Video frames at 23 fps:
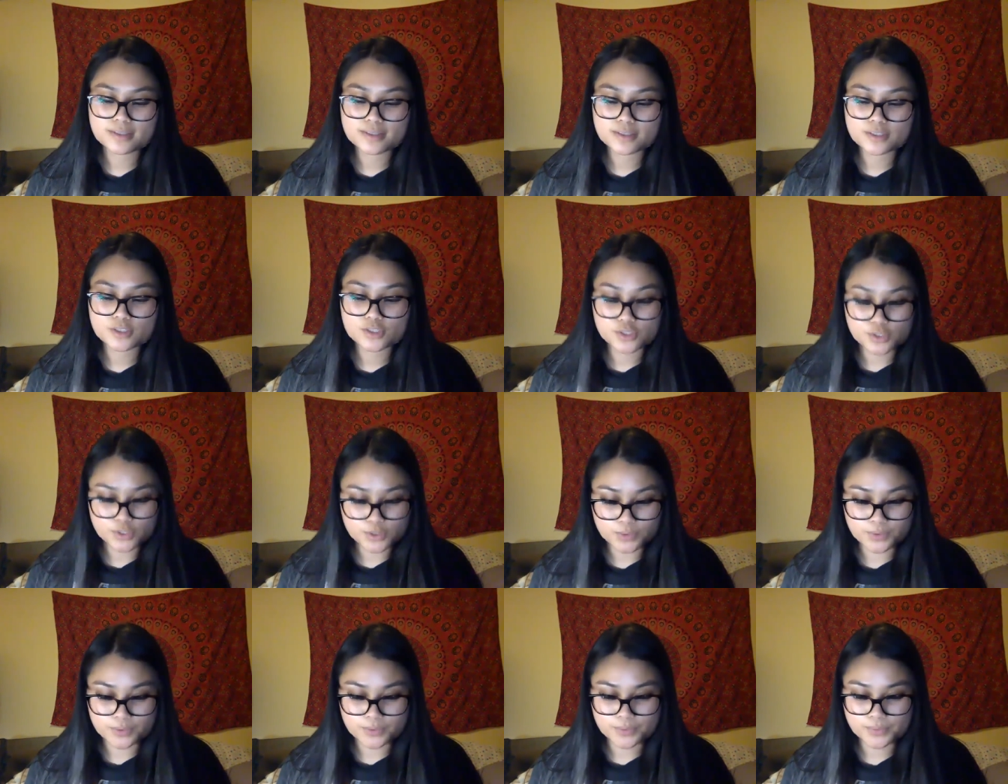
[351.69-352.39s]

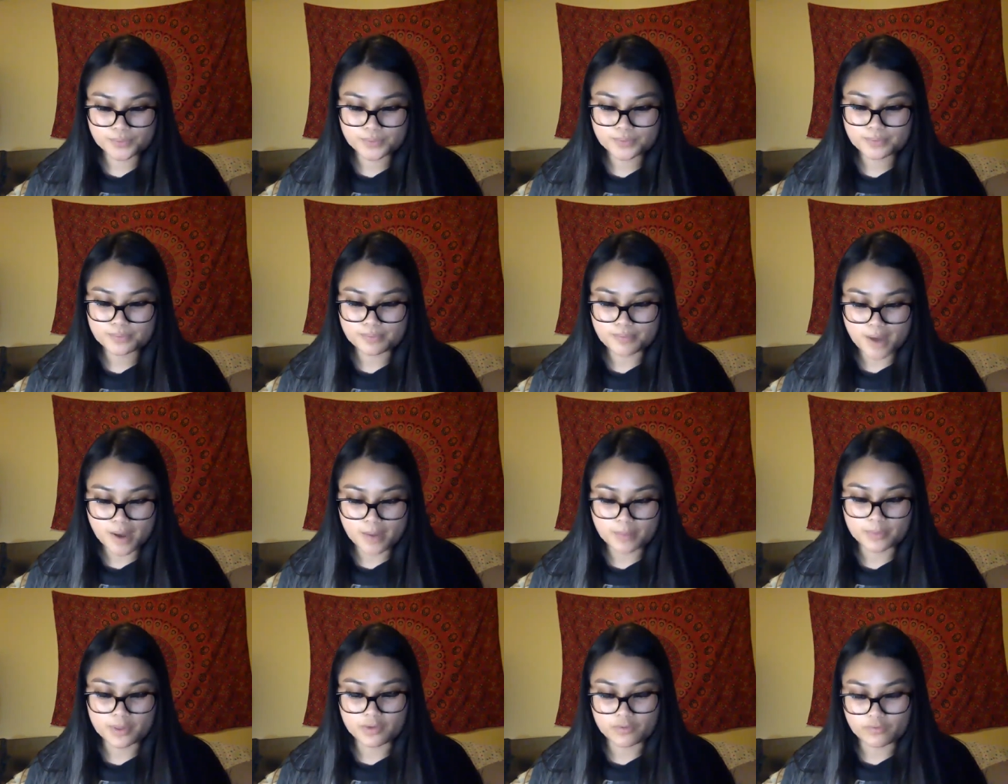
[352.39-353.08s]
Stew,
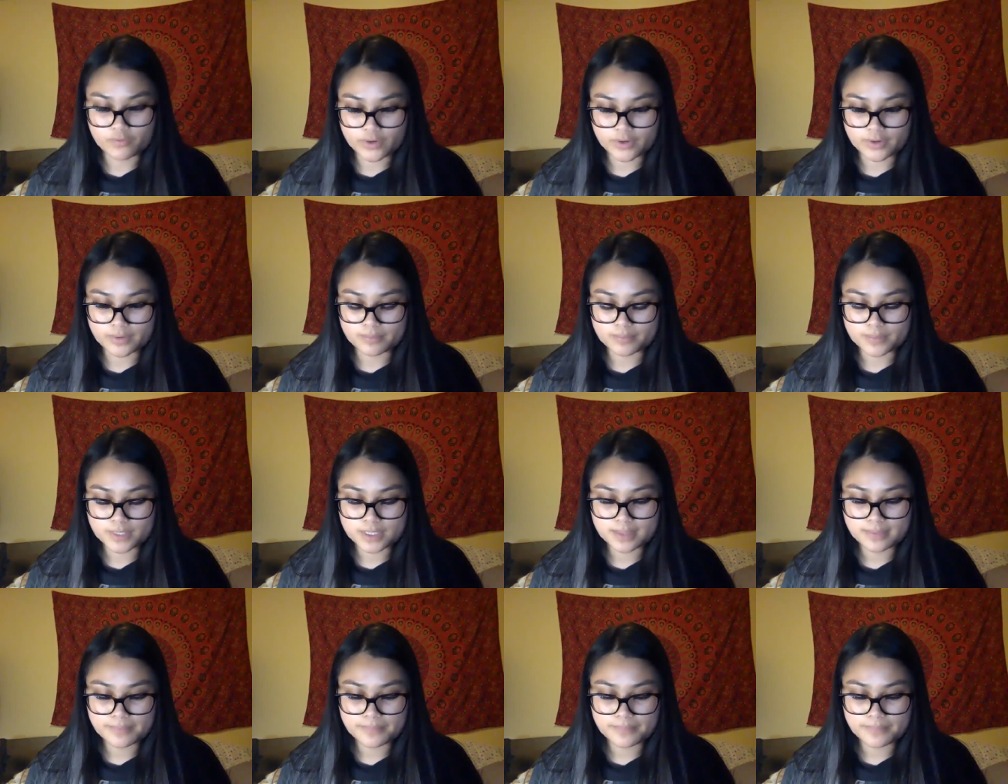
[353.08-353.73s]
Mom confirmed.